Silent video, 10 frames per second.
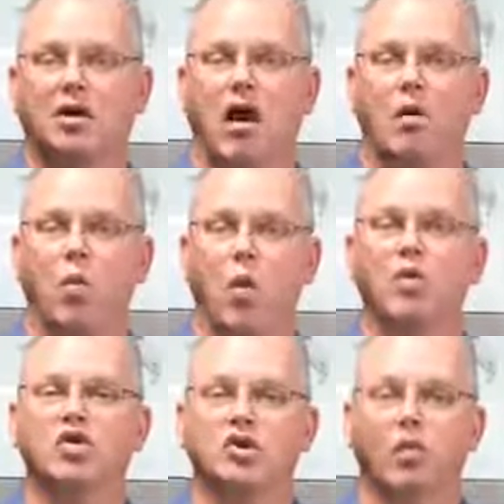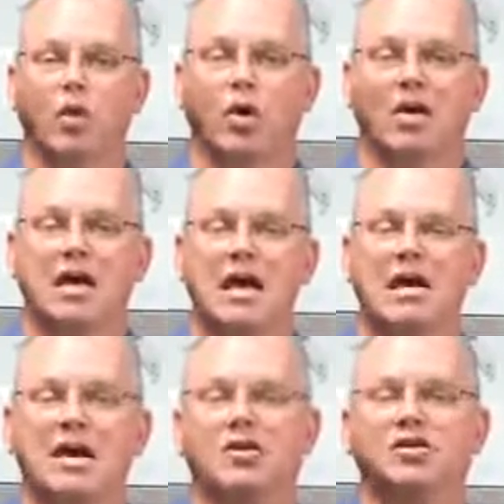God wants to work
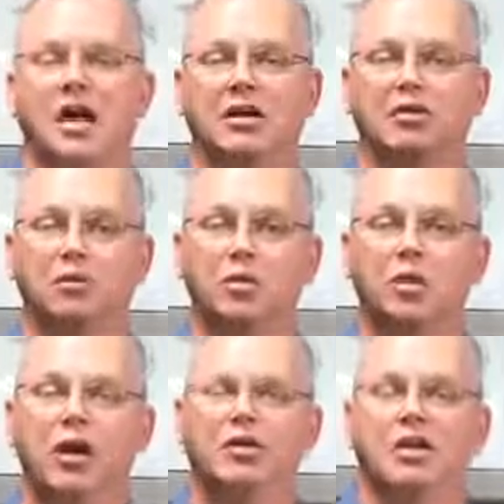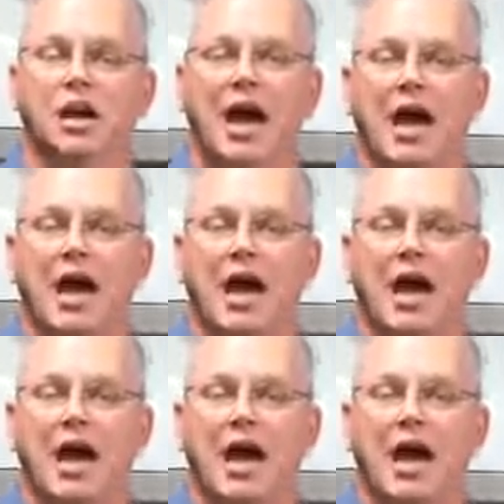in us and through us.